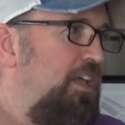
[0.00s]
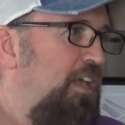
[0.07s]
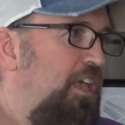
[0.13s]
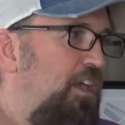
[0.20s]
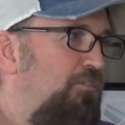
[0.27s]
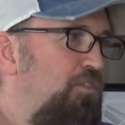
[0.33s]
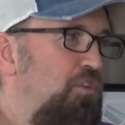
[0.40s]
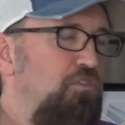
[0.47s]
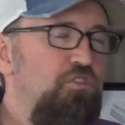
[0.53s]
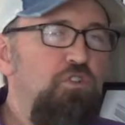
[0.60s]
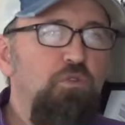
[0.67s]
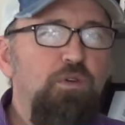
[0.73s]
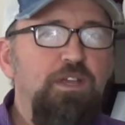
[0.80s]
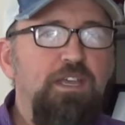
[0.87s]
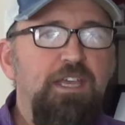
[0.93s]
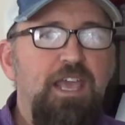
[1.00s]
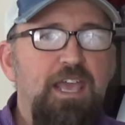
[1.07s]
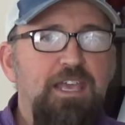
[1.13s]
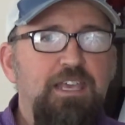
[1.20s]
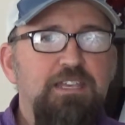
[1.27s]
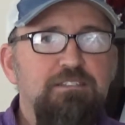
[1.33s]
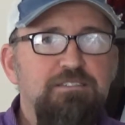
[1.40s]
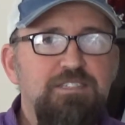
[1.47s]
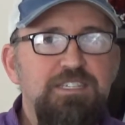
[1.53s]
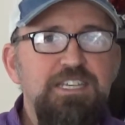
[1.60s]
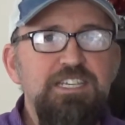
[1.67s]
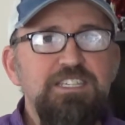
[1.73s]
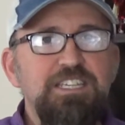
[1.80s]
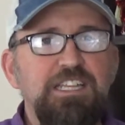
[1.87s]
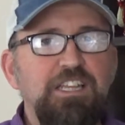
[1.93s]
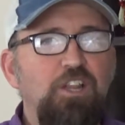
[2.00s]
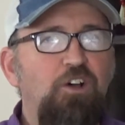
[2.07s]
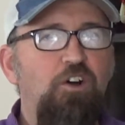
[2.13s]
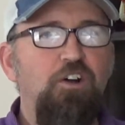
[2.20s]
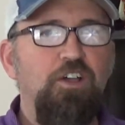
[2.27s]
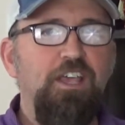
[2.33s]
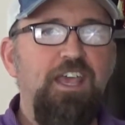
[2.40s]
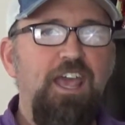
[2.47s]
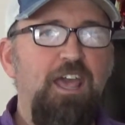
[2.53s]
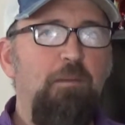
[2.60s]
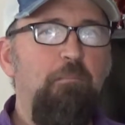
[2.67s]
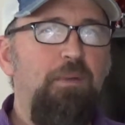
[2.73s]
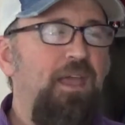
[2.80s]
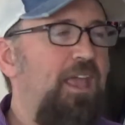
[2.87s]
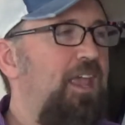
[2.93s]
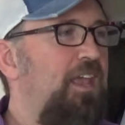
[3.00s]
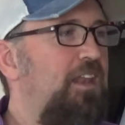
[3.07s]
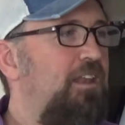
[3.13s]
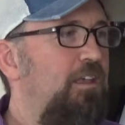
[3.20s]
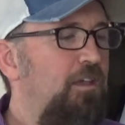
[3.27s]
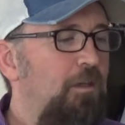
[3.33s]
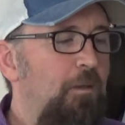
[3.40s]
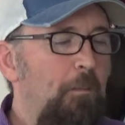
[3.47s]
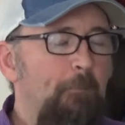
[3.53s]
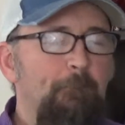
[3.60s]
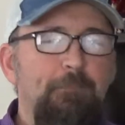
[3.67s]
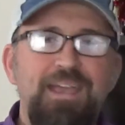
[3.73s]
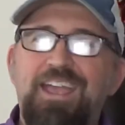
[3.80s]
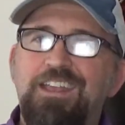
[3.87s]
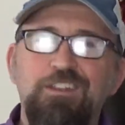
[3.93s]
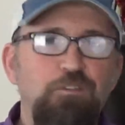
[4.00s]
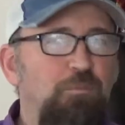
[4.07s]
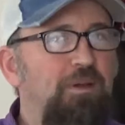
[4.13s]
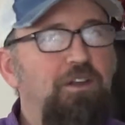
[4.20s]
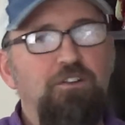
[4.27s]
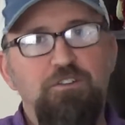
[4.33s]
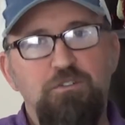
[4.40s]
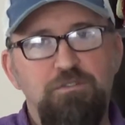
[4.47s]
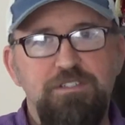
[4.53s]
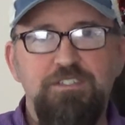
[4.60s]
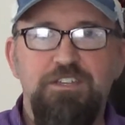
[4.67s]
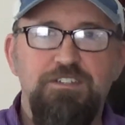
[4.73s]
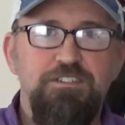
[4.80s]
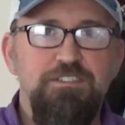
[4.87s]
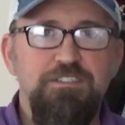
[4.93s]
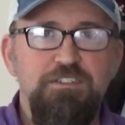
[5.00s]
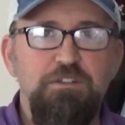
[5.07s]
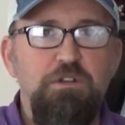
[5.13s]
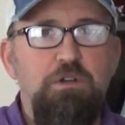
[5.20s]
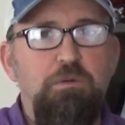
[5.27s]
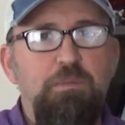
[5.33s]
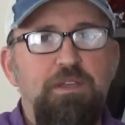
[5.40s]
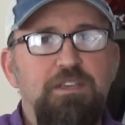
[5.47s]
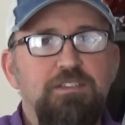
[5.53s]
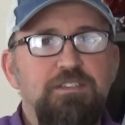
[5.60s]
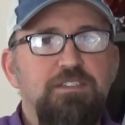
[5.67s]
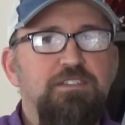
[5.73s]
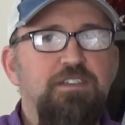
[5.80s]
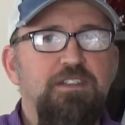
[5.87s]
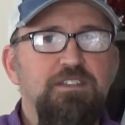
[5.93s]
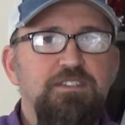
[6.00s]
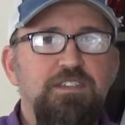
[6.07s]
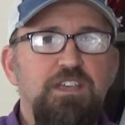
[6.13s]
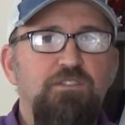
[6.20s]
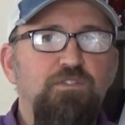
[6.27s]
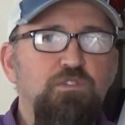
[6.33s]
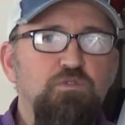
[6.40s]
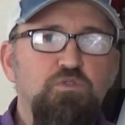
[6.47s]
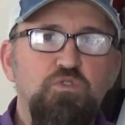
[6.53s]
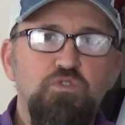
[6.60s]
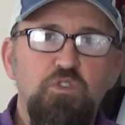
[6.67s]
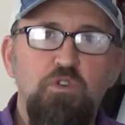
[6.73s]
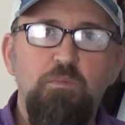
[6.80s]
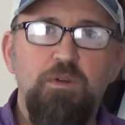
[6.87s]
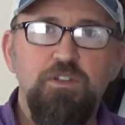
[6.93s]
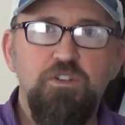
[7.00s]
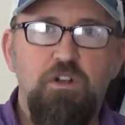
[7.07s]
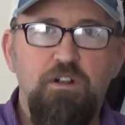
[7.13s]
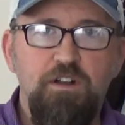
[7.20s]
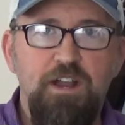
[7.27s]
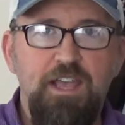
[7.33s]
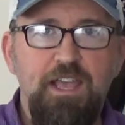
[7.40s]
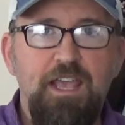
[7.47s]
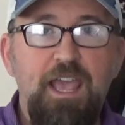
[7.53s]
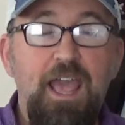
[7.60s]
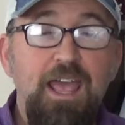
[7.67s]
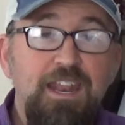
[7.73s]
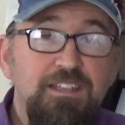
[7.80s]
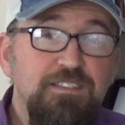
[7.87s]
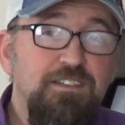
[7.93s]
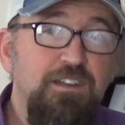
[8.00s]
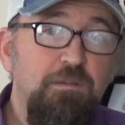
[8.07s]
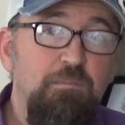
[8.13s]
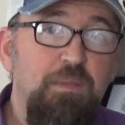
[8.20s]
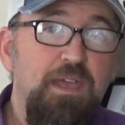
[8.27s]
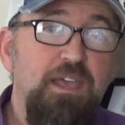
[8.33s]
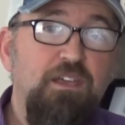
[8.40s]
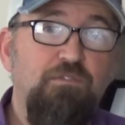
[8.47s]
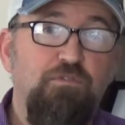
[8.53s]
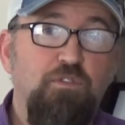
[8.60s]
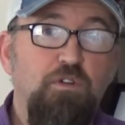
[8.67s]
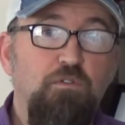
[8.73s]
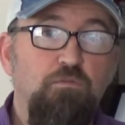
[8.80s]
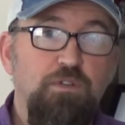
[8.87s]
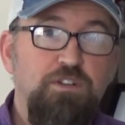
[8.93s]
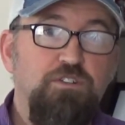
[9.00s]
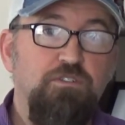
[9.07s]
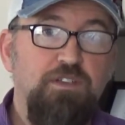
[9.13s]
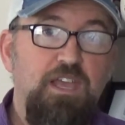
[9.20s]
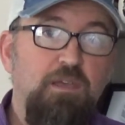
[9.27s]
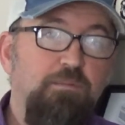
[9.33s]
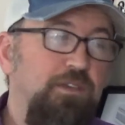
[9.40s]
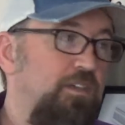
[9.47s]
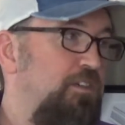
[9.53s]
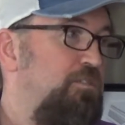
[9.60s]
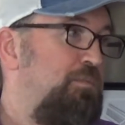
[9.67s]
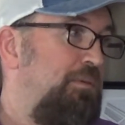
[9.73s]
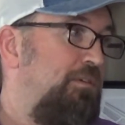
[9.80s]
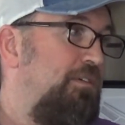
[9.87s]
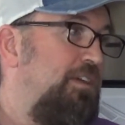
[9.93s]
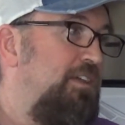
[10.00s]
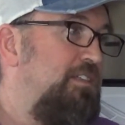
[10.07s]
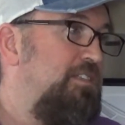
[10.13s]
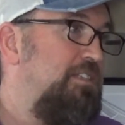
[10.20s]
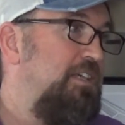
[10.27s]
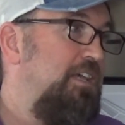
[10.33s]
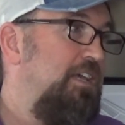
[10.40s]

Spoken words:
Yeah. If you're doing a season-long campaign, man, you better do a session zero, because it's going to save you so much heartache, and it's going to make for a richer gaming experience.